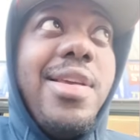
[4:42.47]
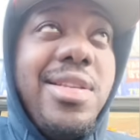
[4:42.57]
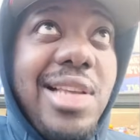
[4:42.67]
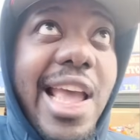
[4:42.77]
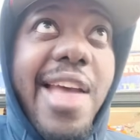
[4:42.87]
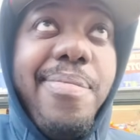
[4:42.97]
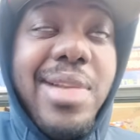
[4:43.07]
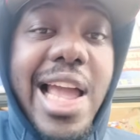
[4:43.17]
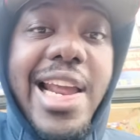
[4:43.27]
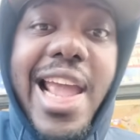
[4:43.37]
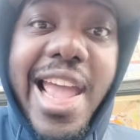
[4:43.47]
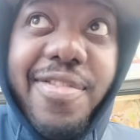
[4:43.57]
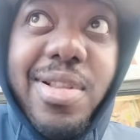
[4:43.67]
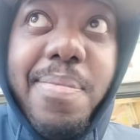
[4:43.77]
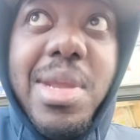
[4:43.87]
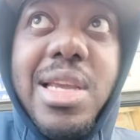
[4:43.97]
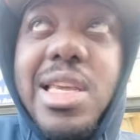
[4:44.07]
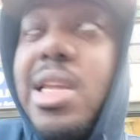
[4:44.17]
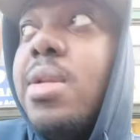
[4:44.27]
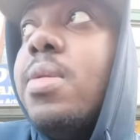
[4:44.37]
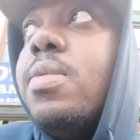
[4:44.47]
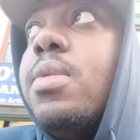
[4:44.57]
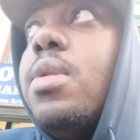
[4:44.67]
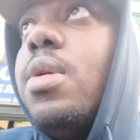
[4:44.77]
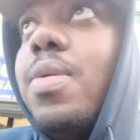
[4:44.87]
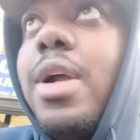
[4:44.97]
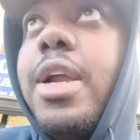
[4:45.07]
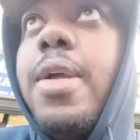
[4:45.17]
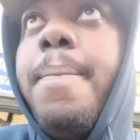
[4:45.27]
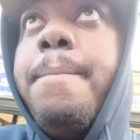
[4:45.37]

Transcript: He's half black, half Dominican, right?